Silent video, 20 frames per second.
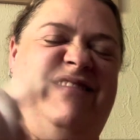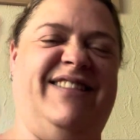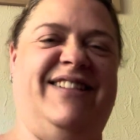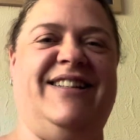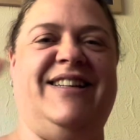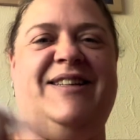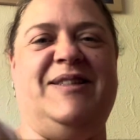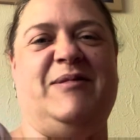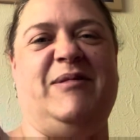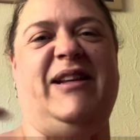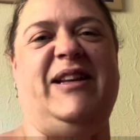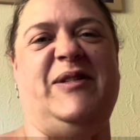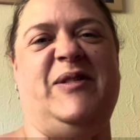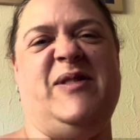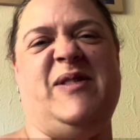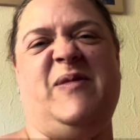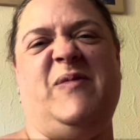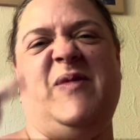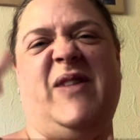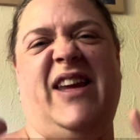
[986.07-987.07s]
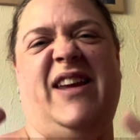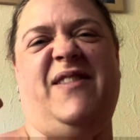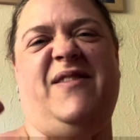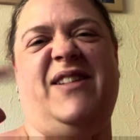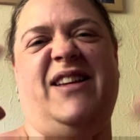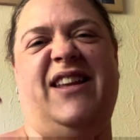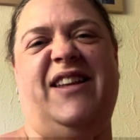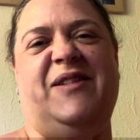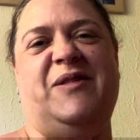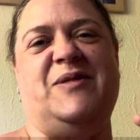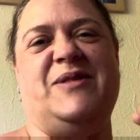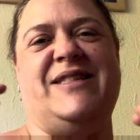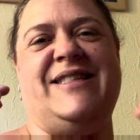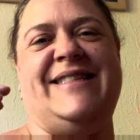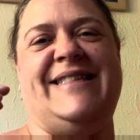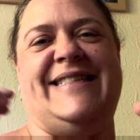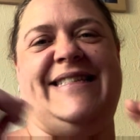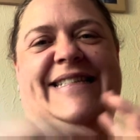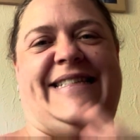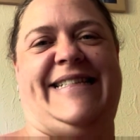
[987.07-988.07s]
Because we're losing weight. We're
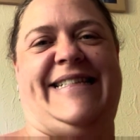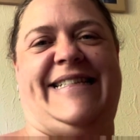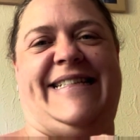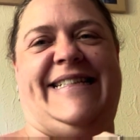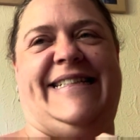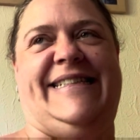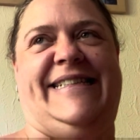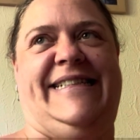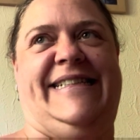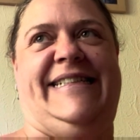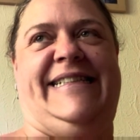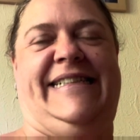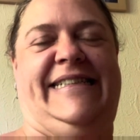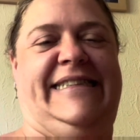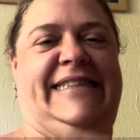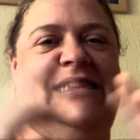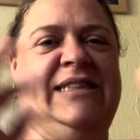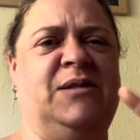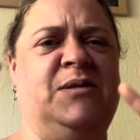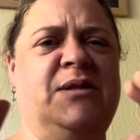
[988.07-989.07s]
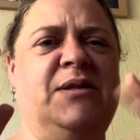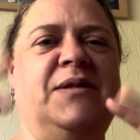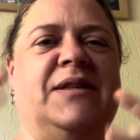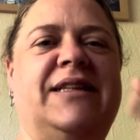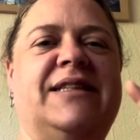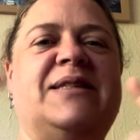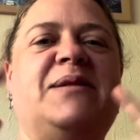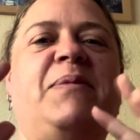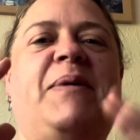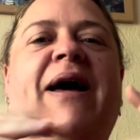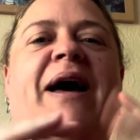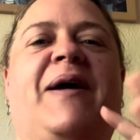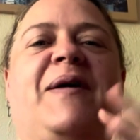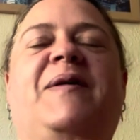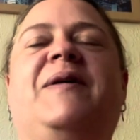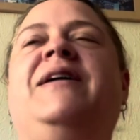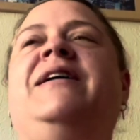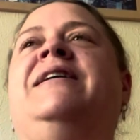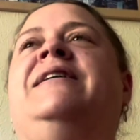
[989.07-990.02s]
losers. That's what it's about.